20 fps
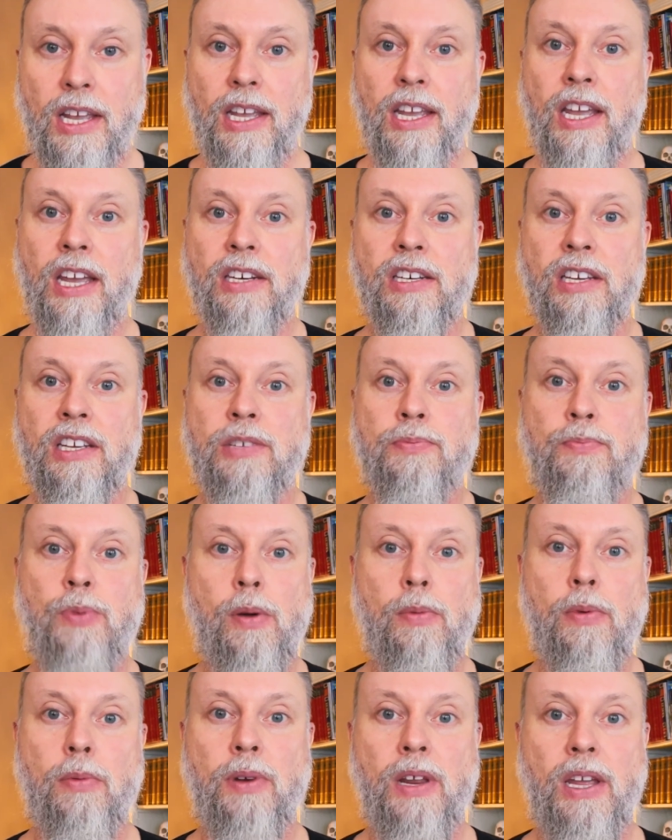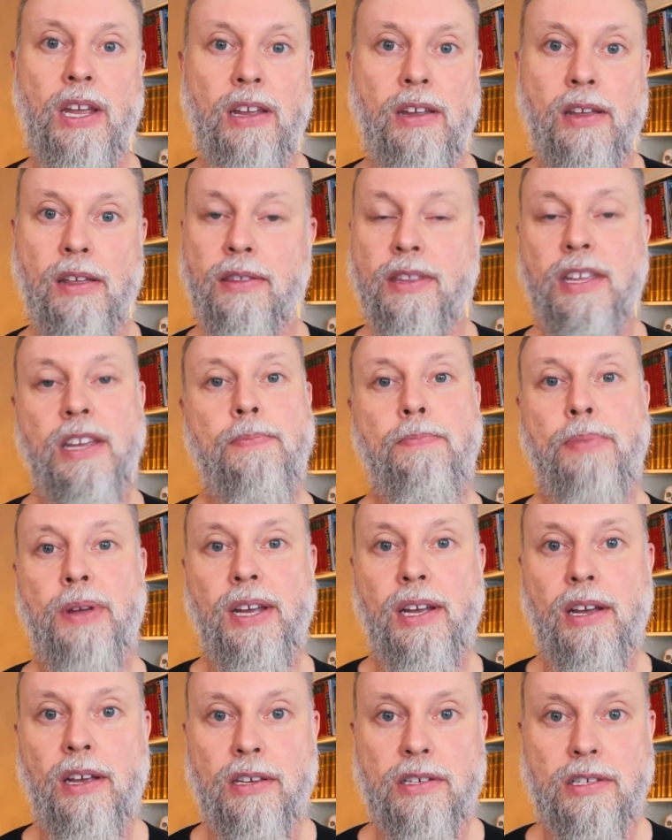It is probably the
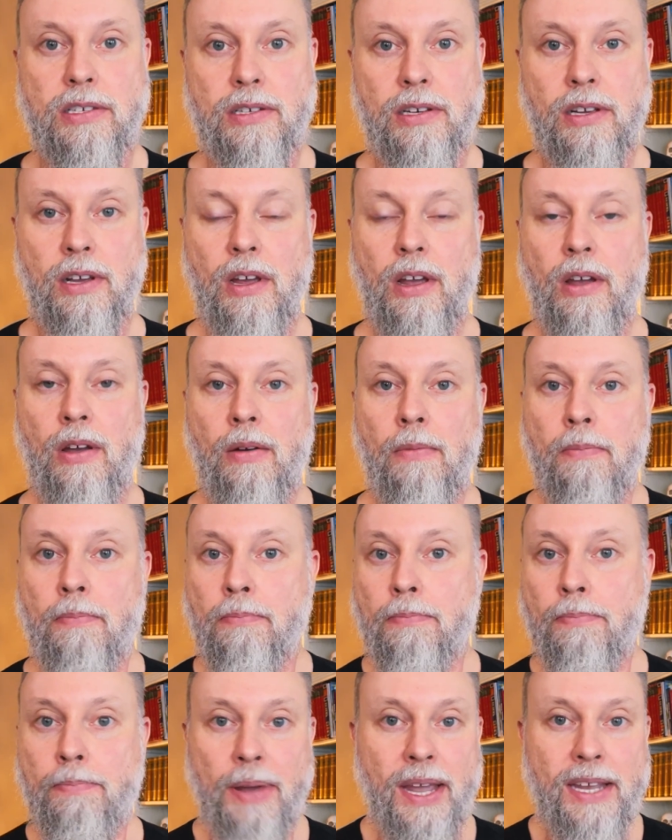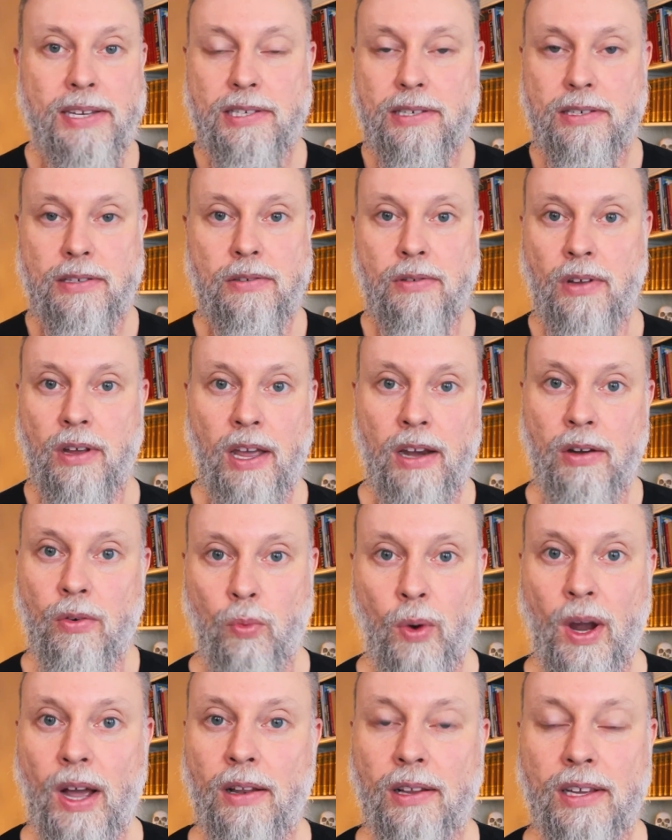biggest, best and
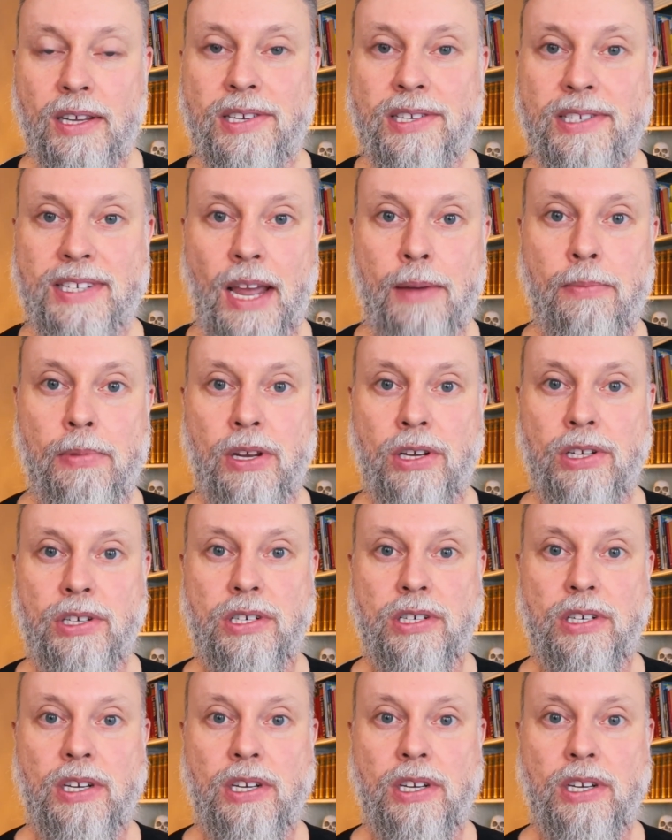well established